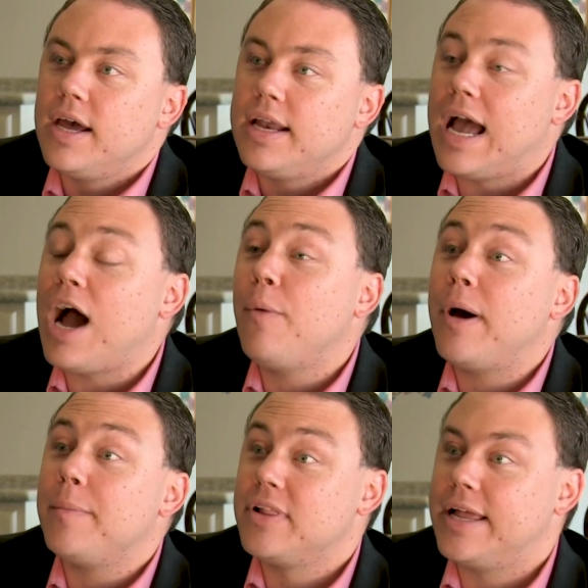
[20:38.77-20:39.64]
Now, how
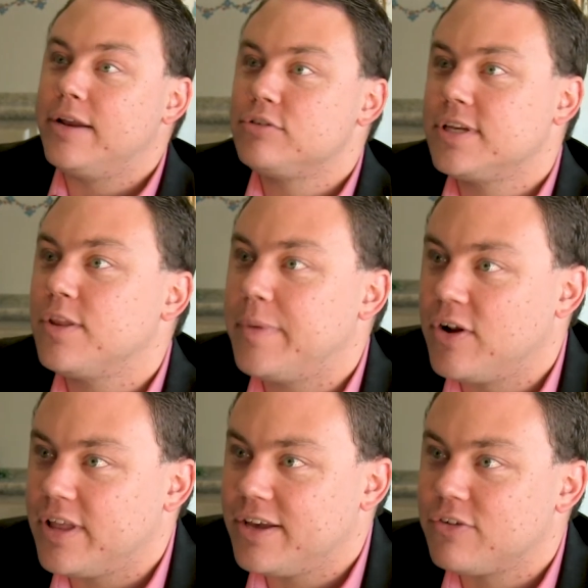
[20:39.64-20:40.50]
about millennials in the
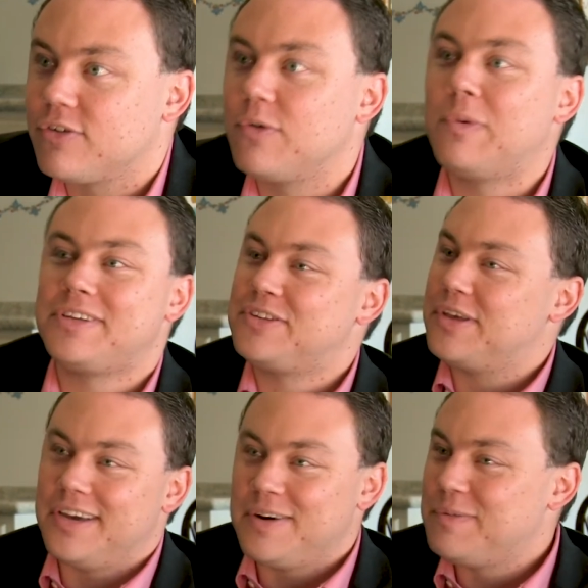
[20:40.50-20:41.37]
Middle East? What's
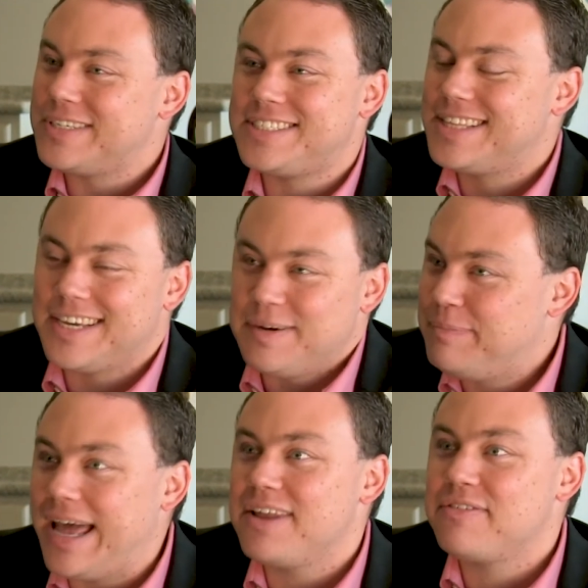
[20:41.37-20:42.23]
the
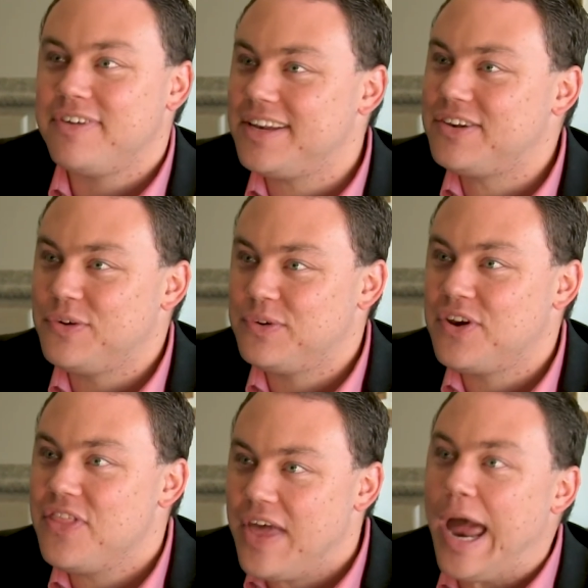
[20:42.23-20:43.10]
benefit
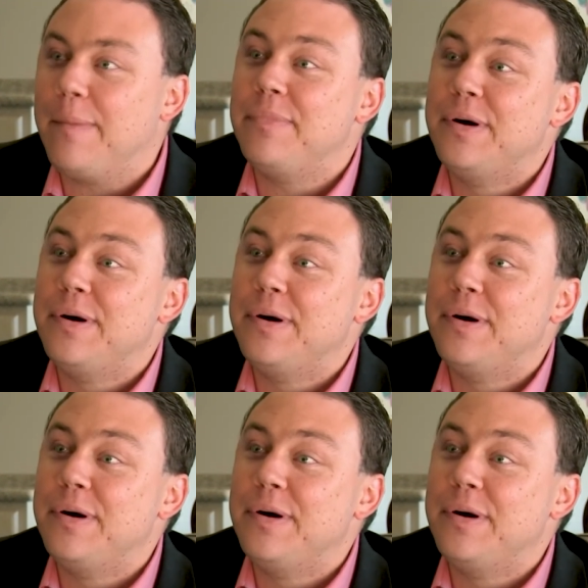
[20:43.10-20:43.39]
to them?